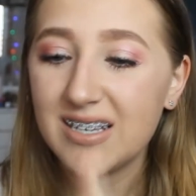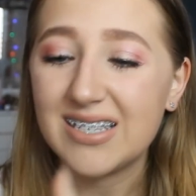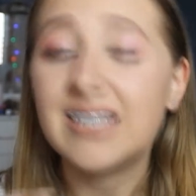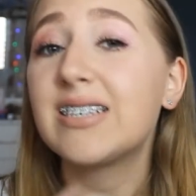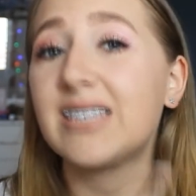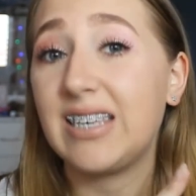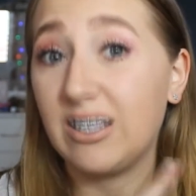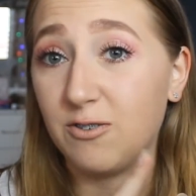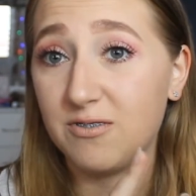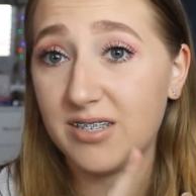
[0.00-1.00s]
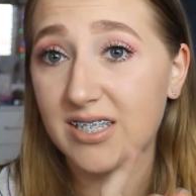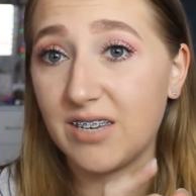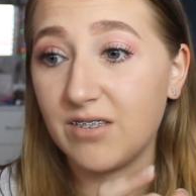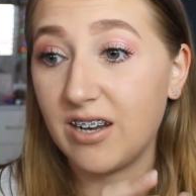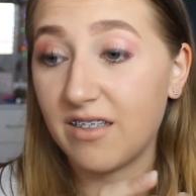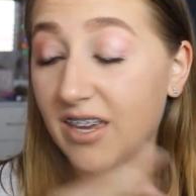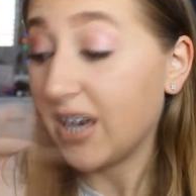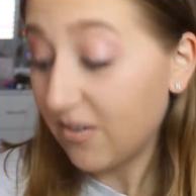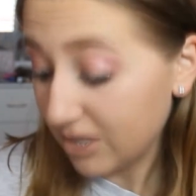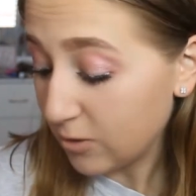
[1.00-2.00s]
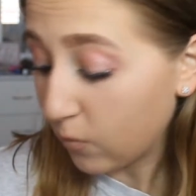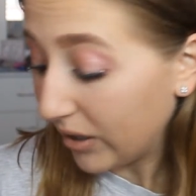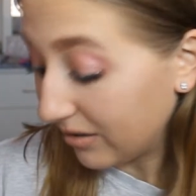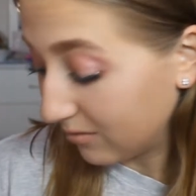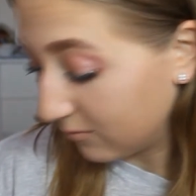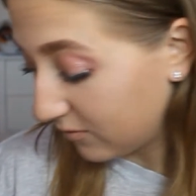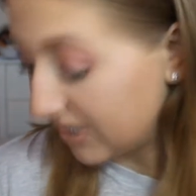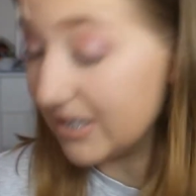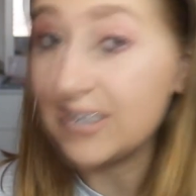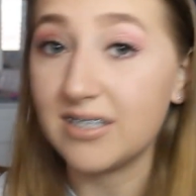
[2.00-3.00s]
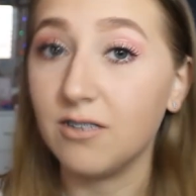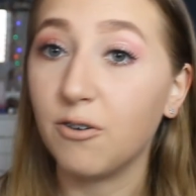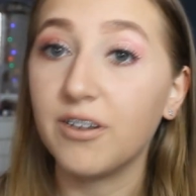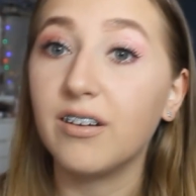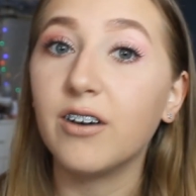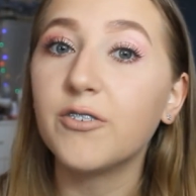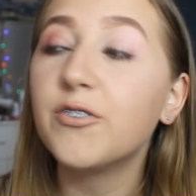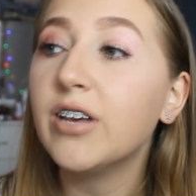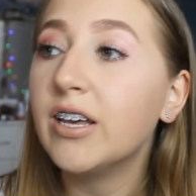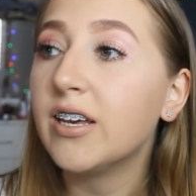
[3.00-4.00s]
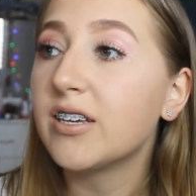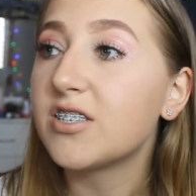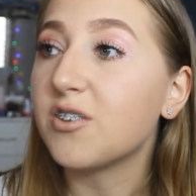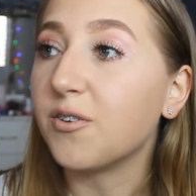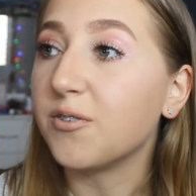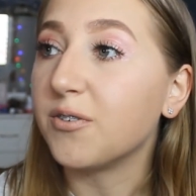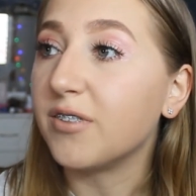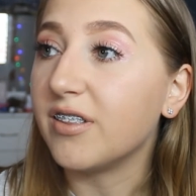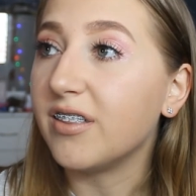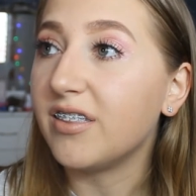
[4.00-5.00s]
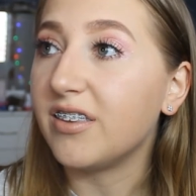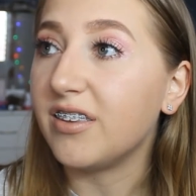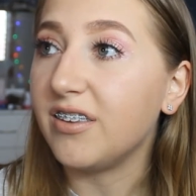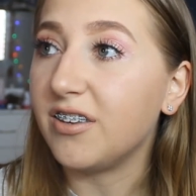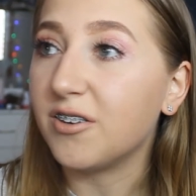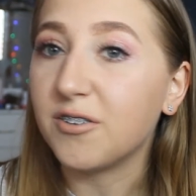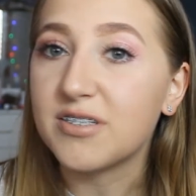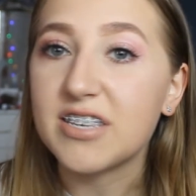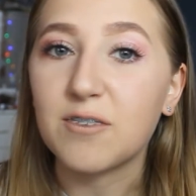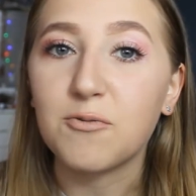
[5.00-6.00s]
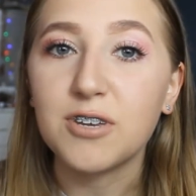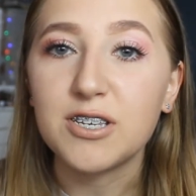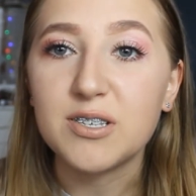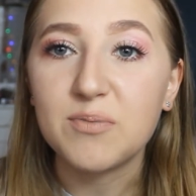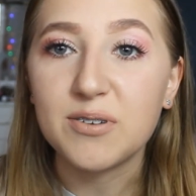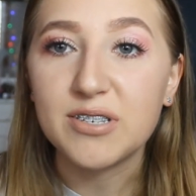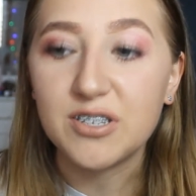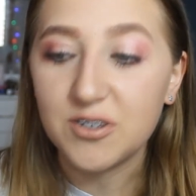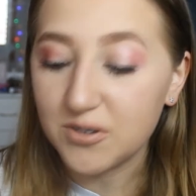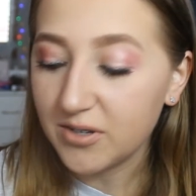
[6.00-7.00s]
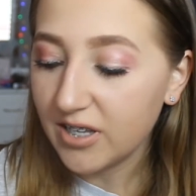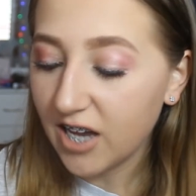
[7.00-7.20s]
6 kilos is even nothing. Even 12 is not enough. So, you know, it's like, what are you supposed to do?